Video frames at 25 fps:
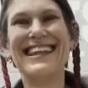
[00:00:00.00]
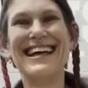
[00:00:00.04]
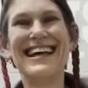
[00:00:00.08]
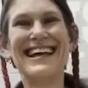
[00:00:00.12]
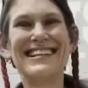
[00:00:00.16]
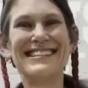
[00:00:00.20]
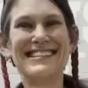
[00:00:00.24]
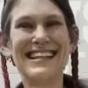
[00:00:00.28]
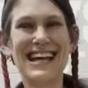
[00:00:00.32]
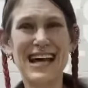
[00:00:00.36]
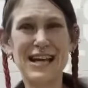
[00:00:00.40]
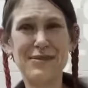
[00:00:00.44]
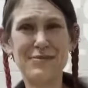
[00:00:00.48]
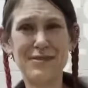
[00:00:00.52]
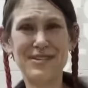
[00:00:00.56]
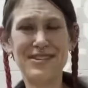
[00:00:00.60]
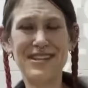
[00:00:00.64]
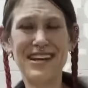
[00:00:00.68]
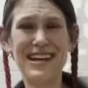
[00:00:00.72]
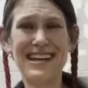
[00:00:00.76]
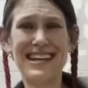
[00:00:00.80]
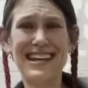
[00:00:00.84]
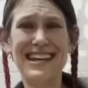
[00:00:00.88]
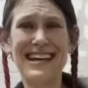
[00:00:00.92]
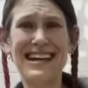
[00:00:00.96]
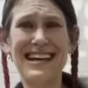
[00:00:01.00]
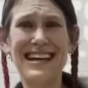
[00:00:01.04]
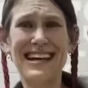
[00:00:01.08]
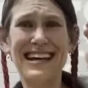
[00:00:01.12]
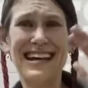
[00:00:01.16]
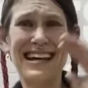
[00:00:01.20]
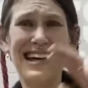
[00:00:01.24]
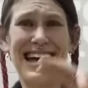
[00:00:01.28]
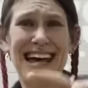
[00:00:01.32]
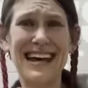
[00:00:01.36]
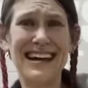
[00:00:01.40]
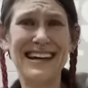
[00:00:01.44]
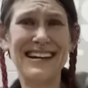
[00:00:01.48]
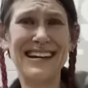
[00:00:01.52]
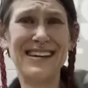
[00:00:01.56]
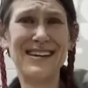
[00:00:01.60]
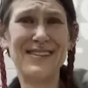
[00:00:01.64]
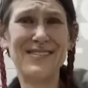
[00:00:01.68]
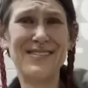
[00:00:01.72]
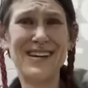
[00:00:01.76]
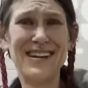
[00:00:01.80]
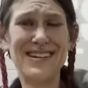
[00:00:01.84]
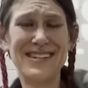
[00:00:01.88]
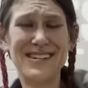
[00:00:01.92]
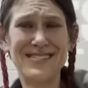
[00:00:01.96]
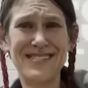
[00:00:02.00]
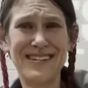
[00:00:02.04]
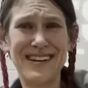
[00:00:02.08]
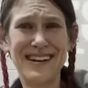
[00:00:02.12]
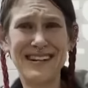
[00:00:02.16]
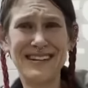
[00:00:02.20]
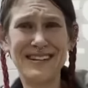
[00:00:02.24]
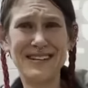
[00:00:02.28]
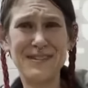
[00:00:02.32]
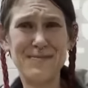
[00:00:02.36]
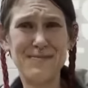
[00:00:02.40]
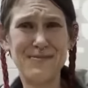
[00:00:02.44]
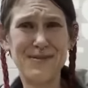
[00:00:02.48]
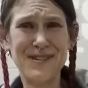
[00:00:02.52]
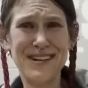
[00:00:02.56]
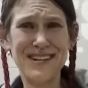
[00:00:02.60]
Thanks, guys. We'll check you at another restaurant.